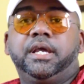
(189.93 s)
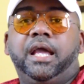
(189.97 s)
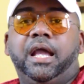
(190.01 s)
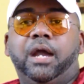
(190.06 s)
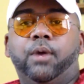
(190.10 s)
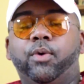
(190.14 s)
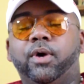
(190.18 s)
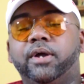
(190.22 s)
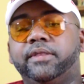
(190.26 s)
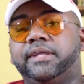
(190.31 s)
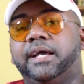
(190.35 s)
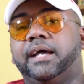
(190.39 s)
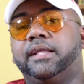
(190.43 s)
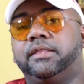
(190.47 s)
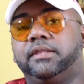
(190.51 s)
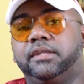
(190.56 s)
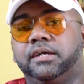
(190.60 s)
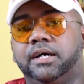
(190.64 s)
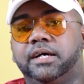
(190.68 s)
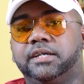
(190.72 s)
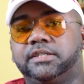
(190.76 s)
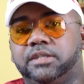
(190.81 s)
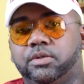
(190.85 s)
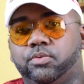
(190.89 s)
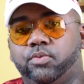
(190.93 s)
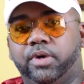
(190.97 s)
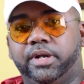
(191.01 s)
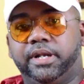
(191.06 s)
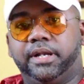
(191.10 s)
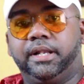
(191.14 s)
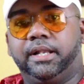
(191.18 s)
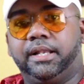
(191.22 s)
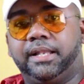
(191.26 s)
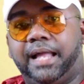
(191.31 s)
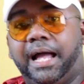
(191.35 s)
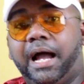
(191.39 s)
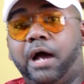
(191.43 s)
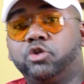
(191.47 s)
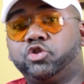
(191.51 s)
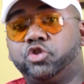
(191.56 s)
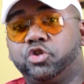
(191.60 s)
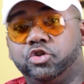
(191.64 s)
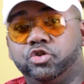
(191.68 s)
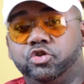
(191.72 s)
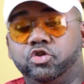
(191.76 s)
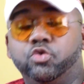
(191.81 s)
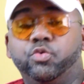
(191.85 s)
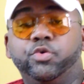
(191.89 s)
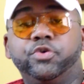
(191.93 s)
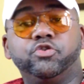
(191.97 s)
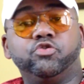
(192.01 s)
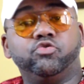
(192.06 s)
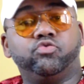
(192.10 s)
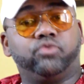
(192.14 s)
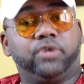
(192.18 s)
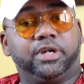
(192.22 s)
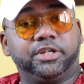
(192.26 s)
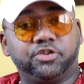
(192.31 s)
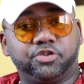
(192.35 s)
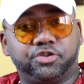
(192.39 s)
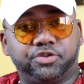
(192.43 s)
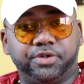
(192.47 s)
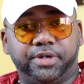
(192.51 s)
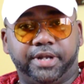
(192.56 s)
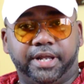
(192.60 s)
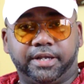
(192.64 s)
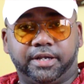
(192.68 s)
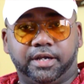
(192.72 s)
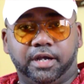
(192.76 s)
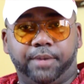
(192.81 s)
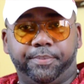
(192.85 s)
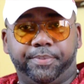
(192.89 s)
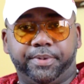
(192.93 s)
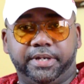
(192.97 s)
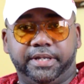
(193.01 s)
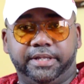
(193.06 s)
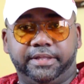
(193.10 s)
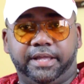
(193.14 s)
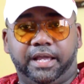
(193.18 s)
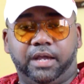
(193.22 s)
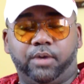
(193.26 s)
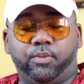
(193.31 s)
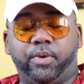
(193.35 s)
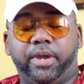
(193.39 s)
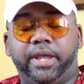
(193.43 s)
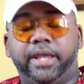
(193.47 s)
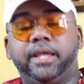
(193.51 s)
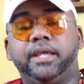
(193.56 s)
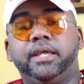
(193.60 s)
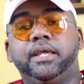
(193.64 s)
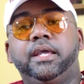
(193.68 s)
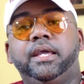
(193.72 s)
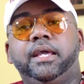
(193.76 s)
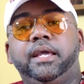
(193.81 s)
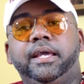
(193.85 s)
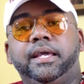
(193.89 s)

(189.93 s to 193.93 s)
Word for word: And what that does and what it allows you to do when you register that company that way